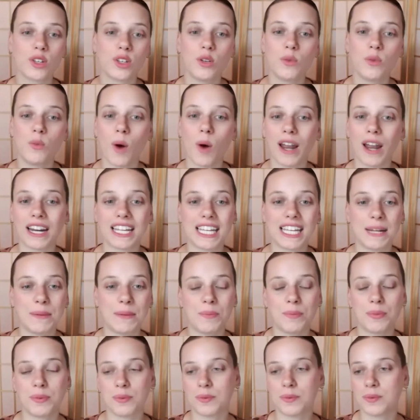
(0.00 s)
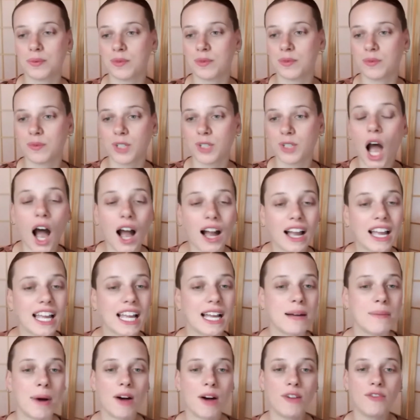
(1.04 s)
want to keep
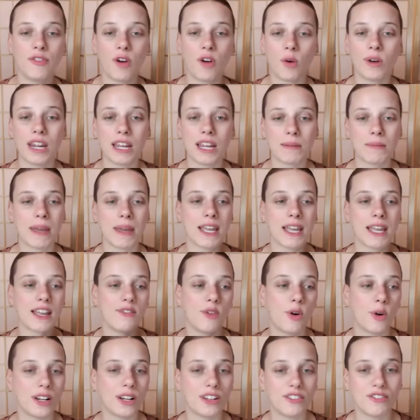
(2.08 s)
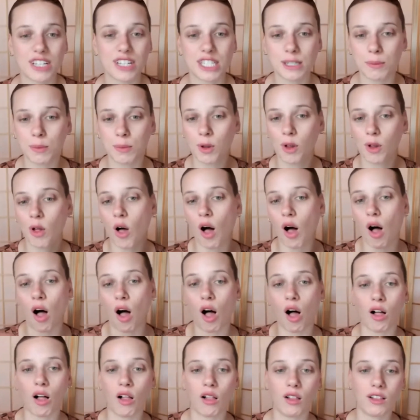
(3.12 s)
talking about voting, making voting visible
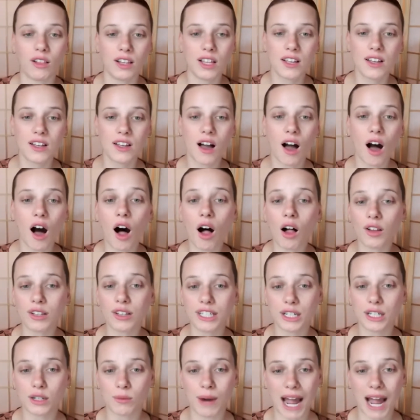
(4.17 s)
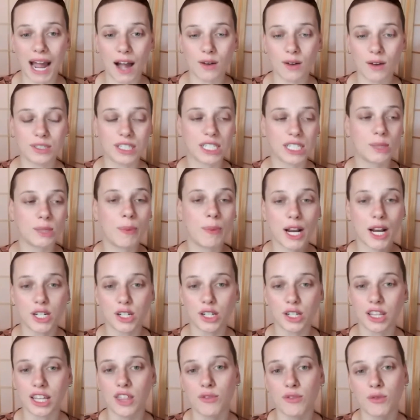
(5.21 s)
all year round,
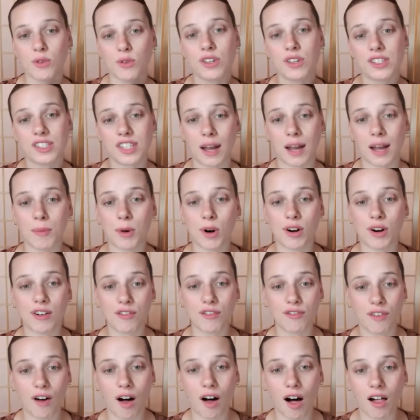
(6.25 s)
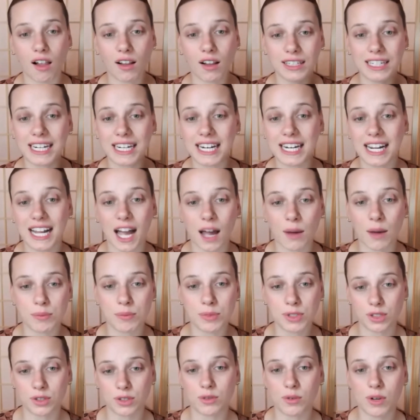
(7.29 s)
especially through the summer and fall leading up
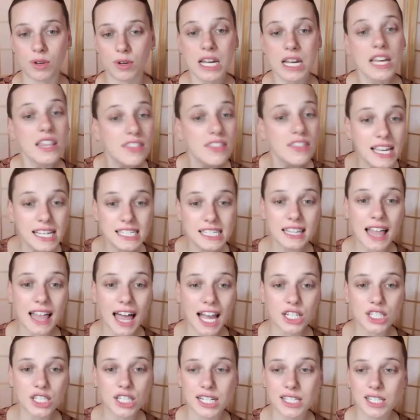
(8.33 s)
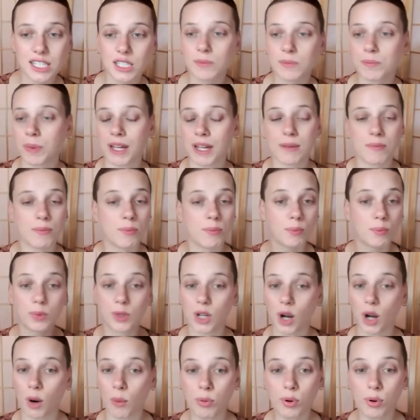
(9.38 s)
to these elections. But
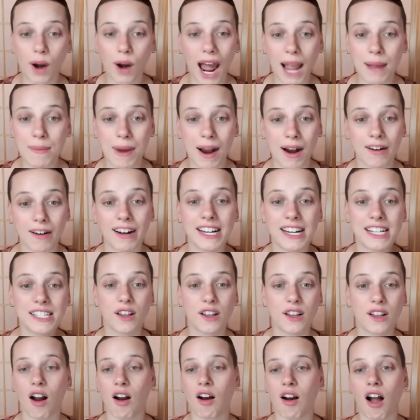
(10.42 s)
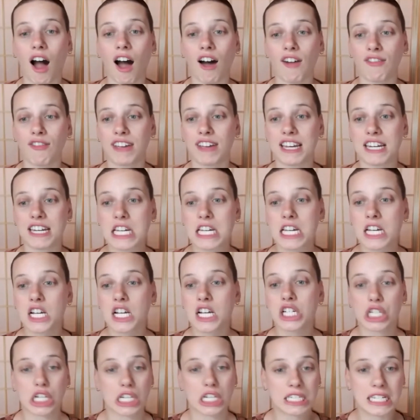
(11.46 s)
primaries are often
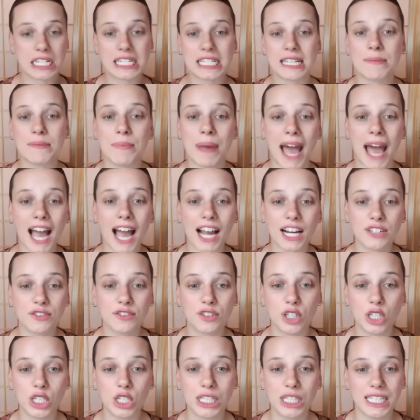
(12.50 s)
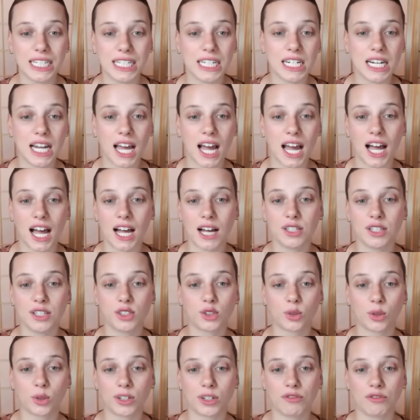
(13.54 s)
just as impactful and
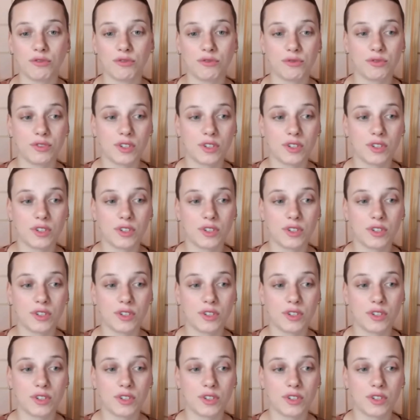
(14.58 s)
sort of